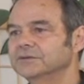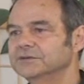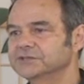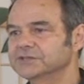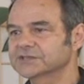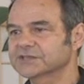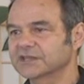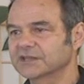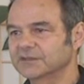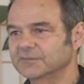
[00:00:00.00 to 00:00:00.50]

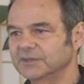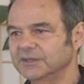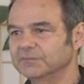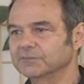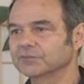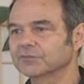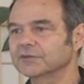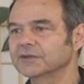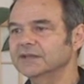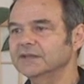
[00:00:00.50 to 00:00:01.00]
which is going to be
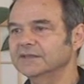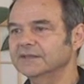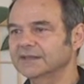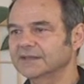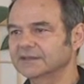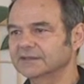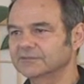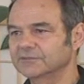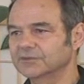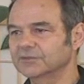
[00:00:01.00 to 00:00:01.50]

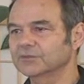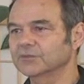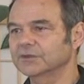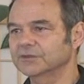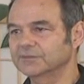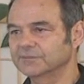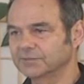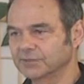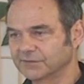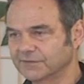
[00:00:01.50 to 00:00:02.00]
breathing with
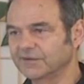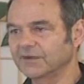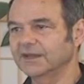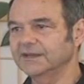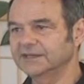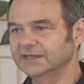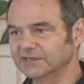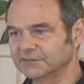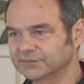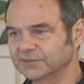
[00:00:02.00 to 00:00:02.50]
one,
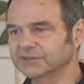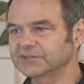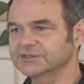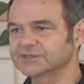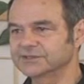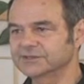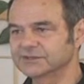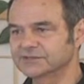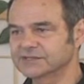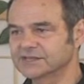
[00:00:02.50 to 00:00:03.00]
finding a
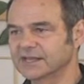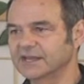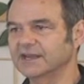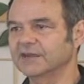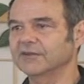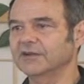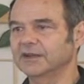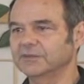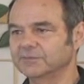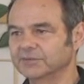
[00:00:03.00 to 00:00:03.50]
person who's
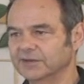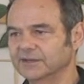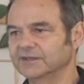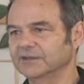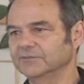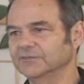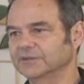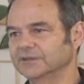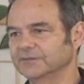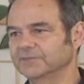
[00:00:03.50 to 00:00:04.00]
there and
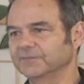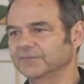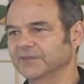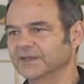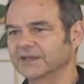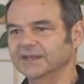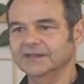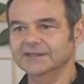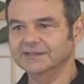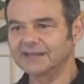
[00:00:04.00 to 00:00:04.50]
breathing with them.
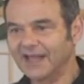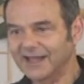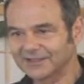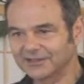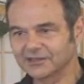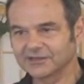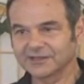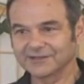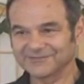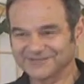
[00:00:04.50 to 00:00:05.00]

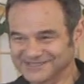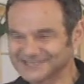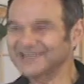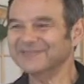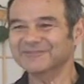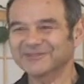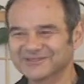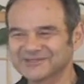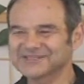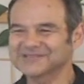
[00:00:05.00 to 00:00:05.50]
Not looking for
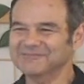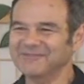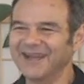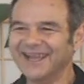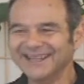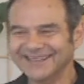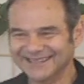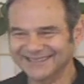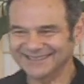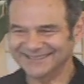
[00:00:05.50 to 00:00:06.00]
someone who's
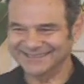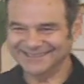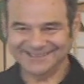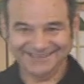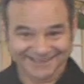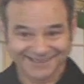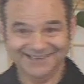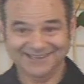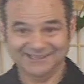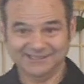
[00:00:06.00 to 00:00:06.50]
smiling,
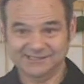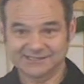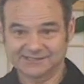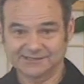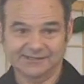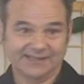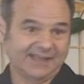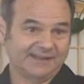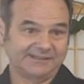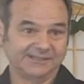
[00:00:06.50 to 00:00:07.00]

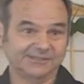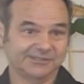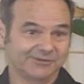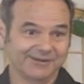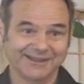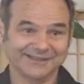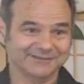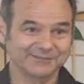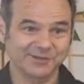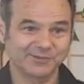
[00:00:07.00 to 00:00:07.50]
because that
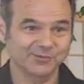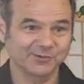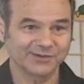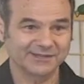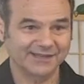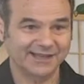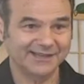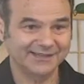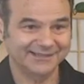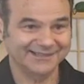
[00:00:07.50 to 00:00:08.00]
distracts me more
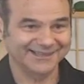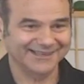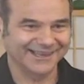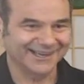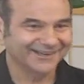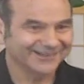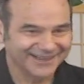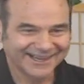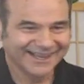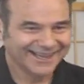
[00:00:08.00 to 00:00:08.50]
than anything
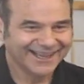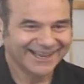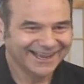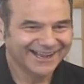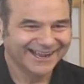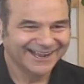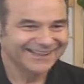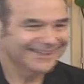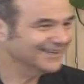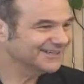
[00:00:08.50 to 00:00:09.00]

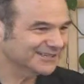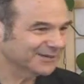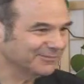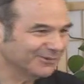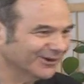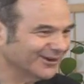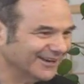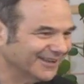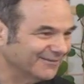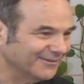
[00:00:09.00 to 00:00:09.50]
now. They're
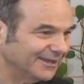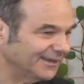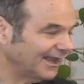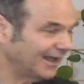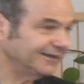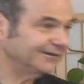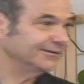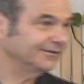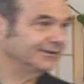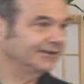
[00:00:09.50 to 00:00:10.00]
supporting me,
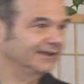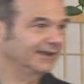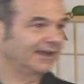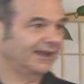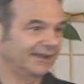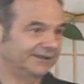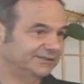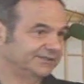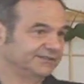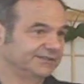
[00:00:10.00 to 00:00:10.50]
I know.
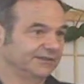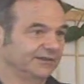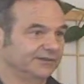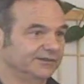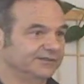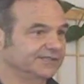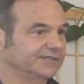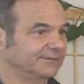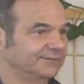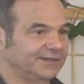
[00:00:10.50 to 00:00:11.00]
I just
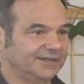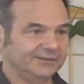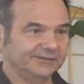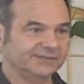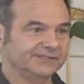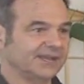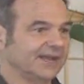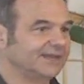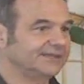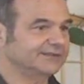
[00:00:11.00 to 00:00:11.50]
go to somebody
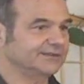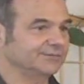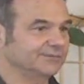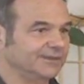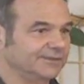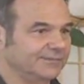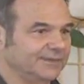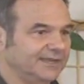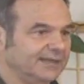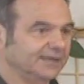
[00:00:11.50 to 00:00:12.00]
whose eyes are
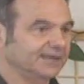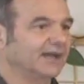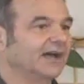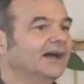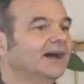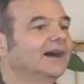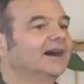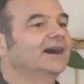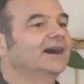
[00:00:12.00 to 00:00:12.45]
with me, and